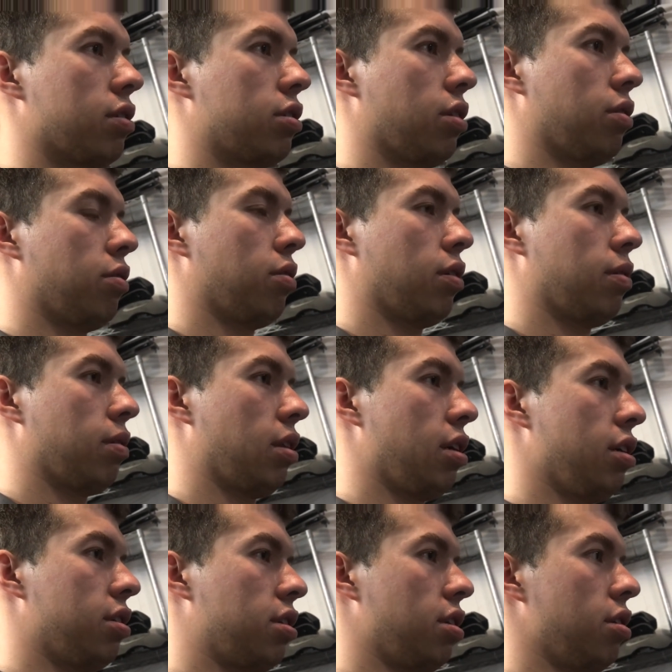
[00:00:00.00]
So
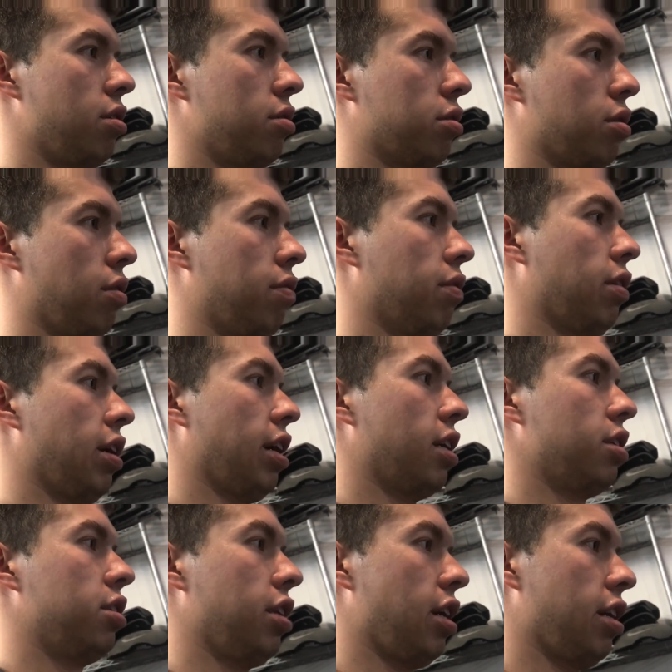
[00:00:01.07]
the ECU's over
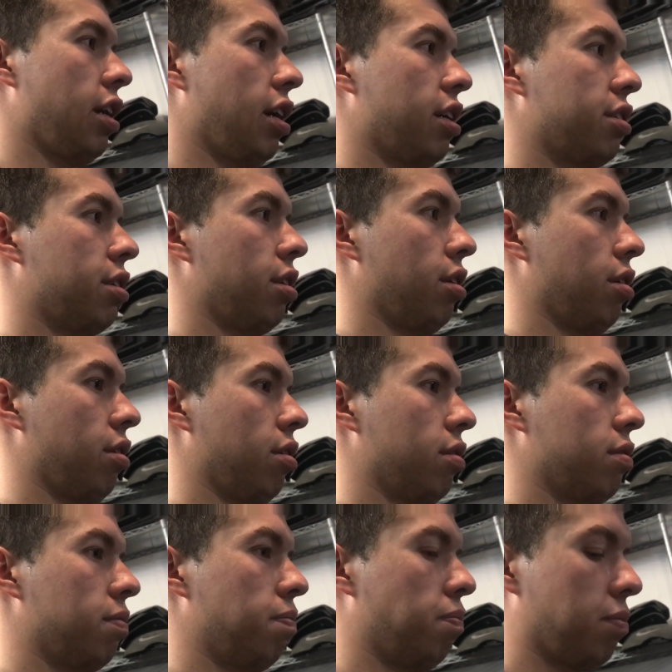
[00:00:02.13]
at J&S, and they're
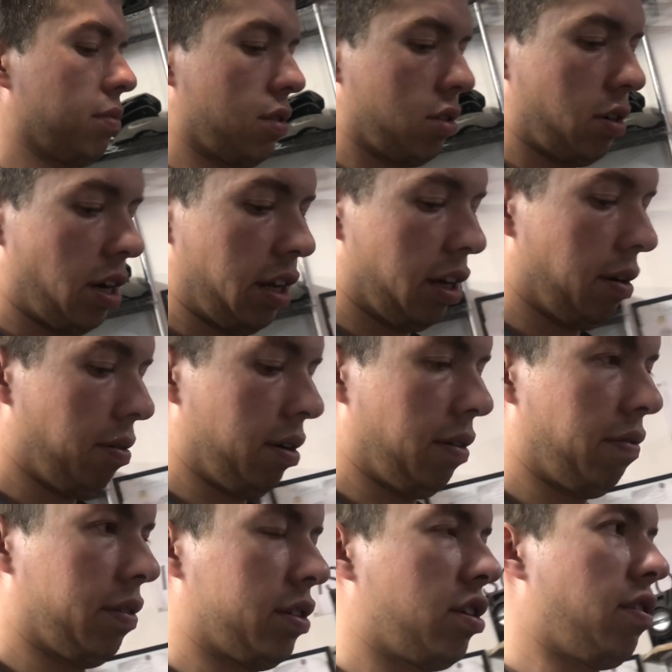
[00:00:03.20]
trying to get rid
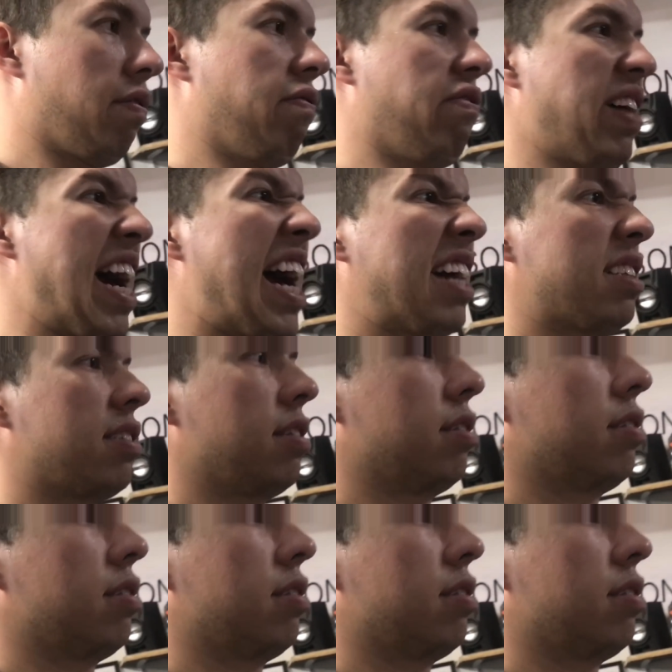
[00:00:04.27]
of it. It's called VATS.